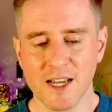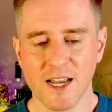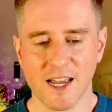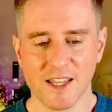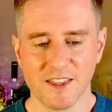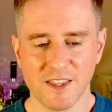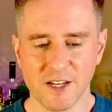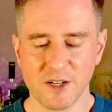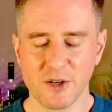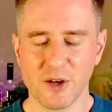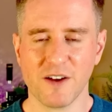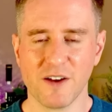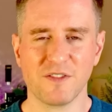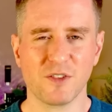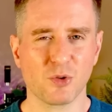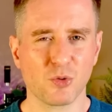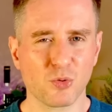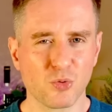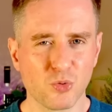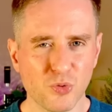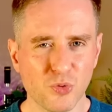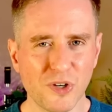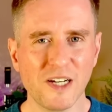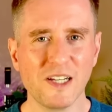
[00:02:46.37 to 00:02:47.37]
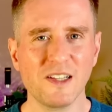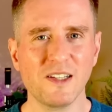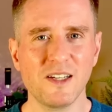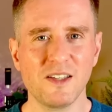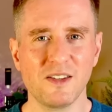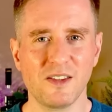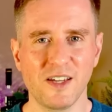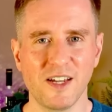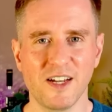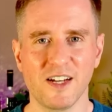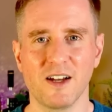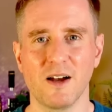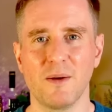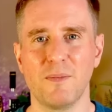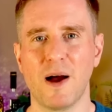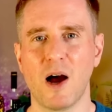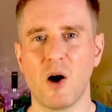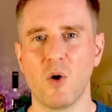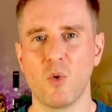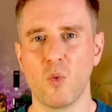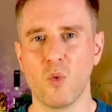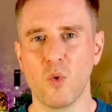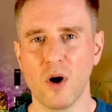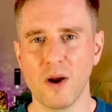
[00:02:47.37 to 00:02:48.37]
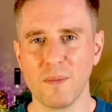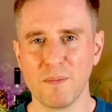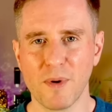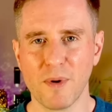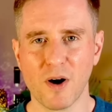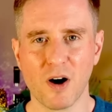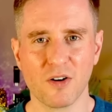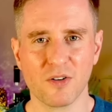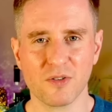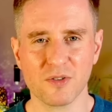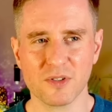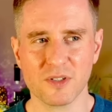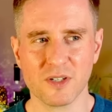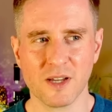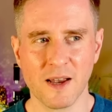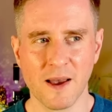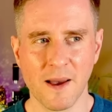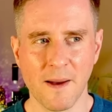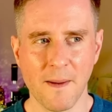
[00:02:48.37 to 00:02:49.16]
And then you have to really think about what bottles